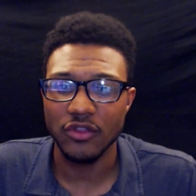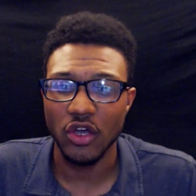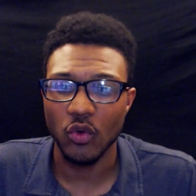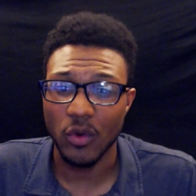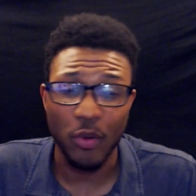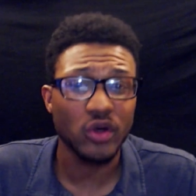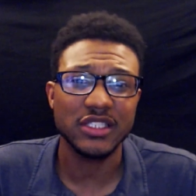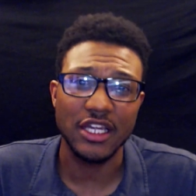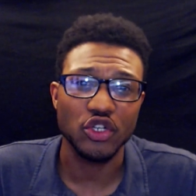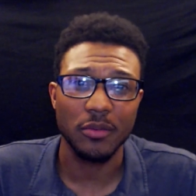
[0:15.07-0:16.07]
the
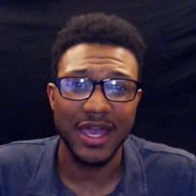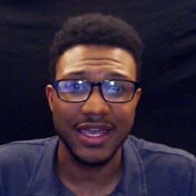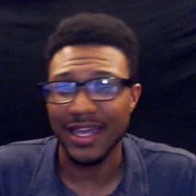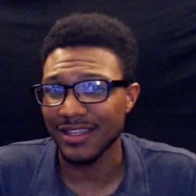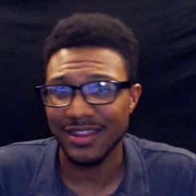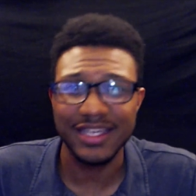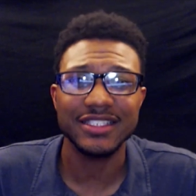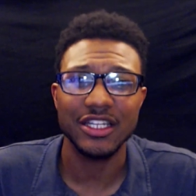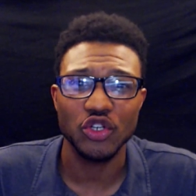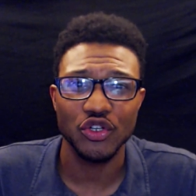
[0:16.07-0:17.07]
reports that you're making and the
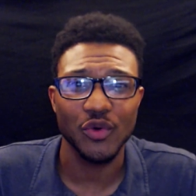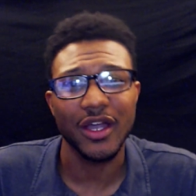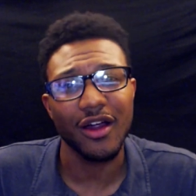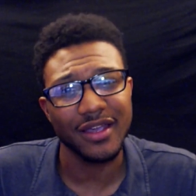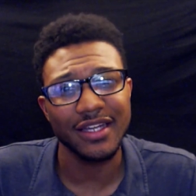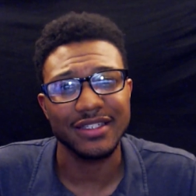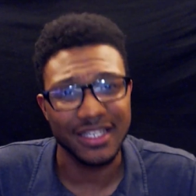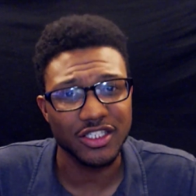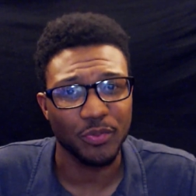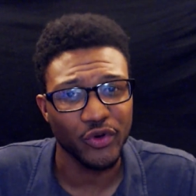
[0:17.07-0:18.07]
things that you're doing are getting
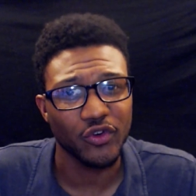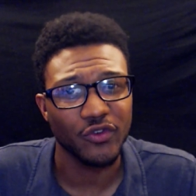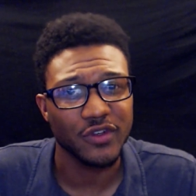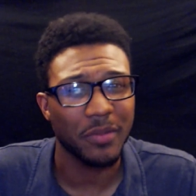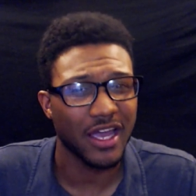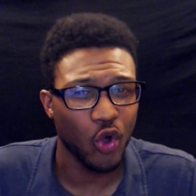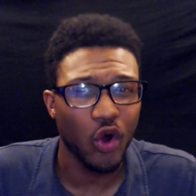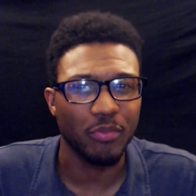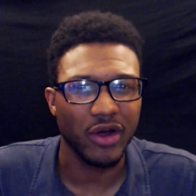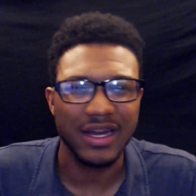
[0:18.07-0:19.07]
disapproved by
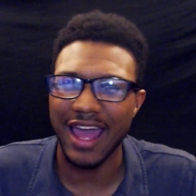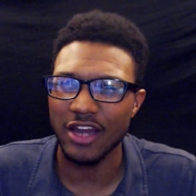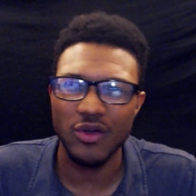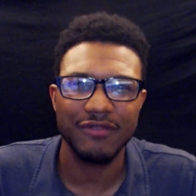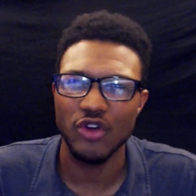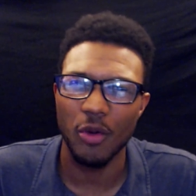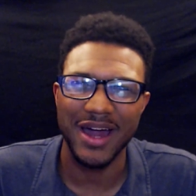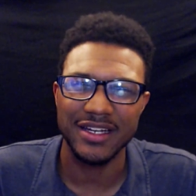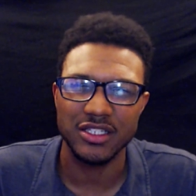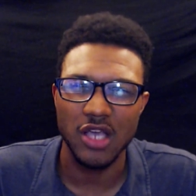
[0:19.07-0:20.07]
corporate and you have
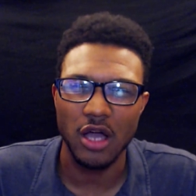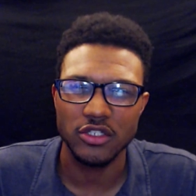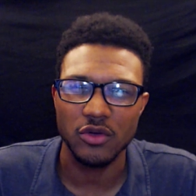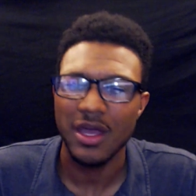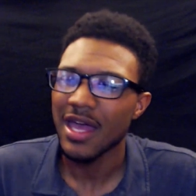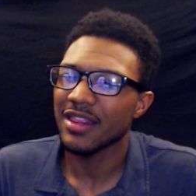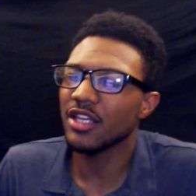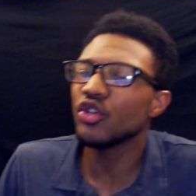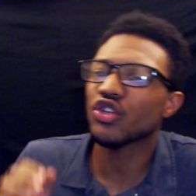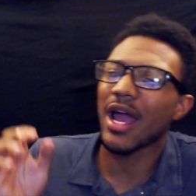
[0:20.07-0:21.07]
nobody to talk to.
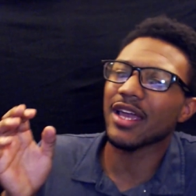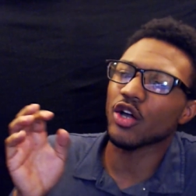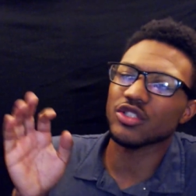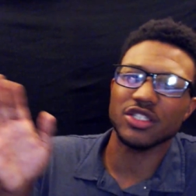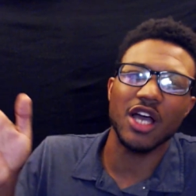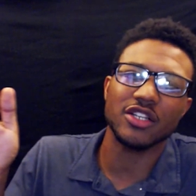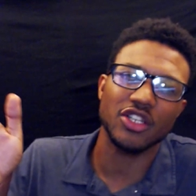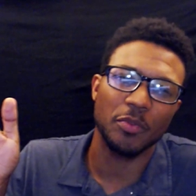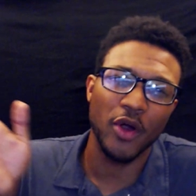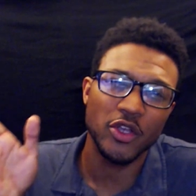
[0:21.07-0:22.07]
Then you try and go to talk
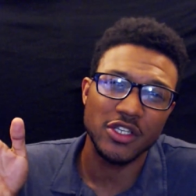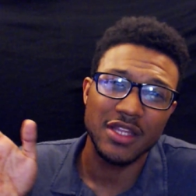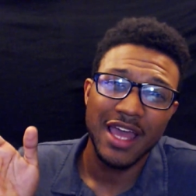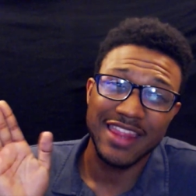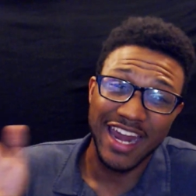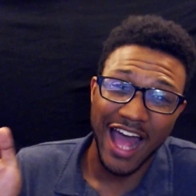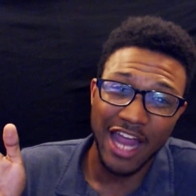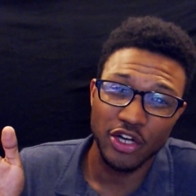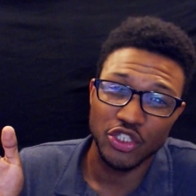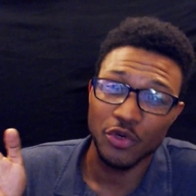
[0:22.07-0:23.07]
to the person that
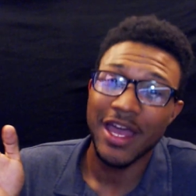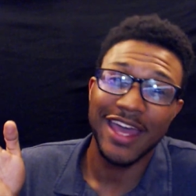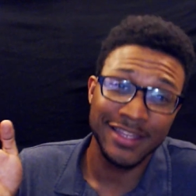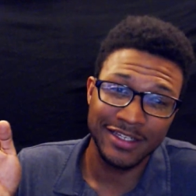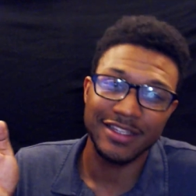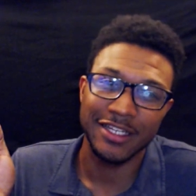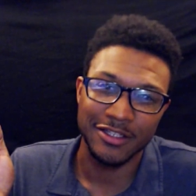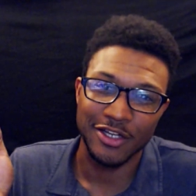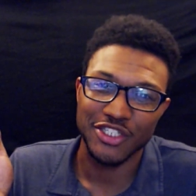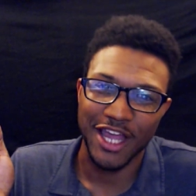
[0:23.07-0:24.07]
hired you and they
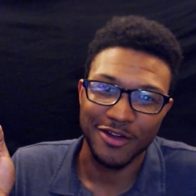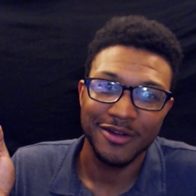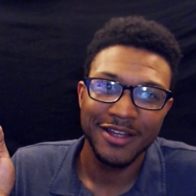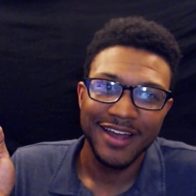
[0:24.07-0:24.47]
deleted their channel.